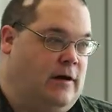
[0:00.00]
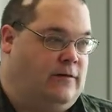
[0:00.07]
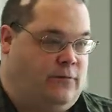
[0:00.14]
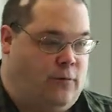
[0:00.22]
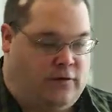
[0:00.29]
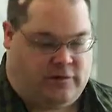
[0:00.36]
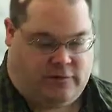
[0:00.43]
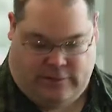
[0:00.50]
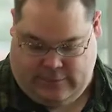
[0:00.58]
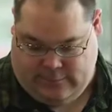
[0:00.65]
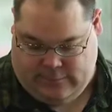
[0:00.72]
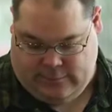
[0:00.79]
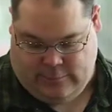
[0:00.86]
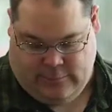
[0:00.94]
Unfortunately,
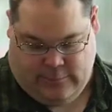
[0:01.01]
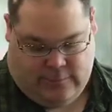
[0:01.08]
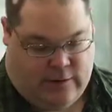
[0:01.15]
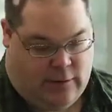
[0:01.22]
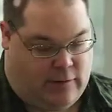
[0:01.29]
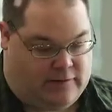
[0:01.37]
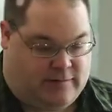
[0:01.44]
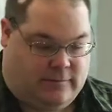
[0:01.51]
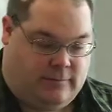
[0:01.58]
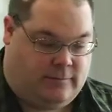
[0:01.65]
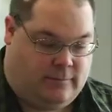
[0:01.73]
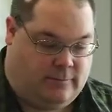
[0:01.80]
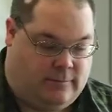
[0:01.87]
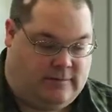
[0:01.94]
there are
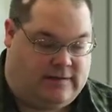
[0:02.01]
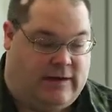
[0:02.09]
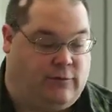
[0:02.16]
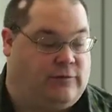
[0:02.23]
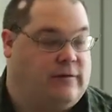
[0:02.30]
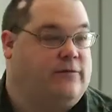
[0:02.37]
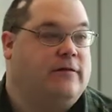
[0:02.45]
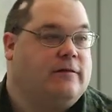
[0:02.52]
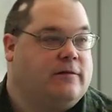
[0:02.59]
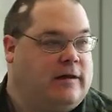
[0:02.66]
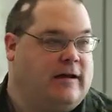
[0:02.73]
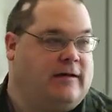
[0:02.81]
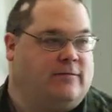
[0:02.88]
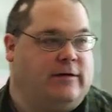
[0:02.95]
several different
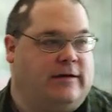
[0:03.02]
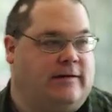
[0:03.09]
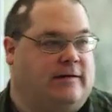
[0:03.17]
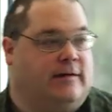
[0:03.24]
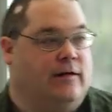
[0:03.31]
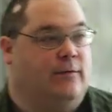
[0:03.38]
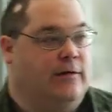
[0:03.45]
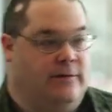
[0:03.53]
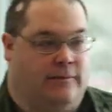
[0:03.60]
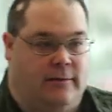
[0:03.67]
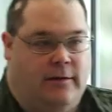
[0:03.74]
things we need to deal with.